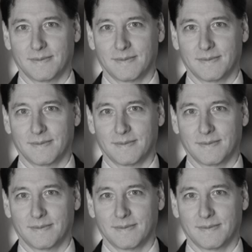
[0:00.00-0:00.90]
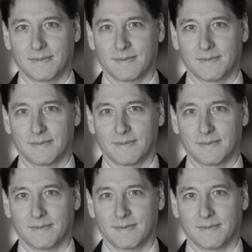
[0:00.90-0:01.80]

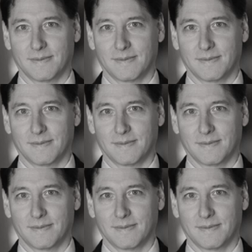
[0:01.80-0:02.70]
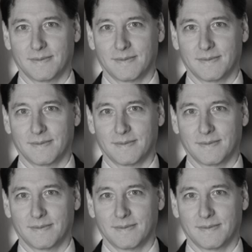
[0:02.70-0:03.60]

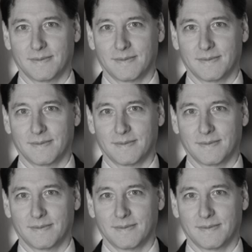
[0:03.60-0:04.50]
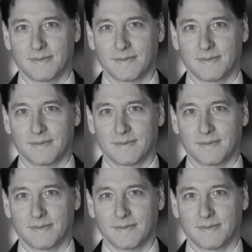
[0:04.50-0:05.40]

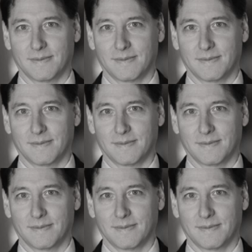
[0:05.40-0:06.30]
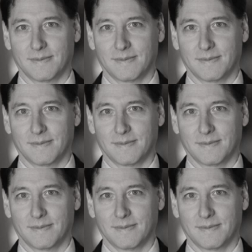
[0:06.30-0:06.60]
(no lip movement)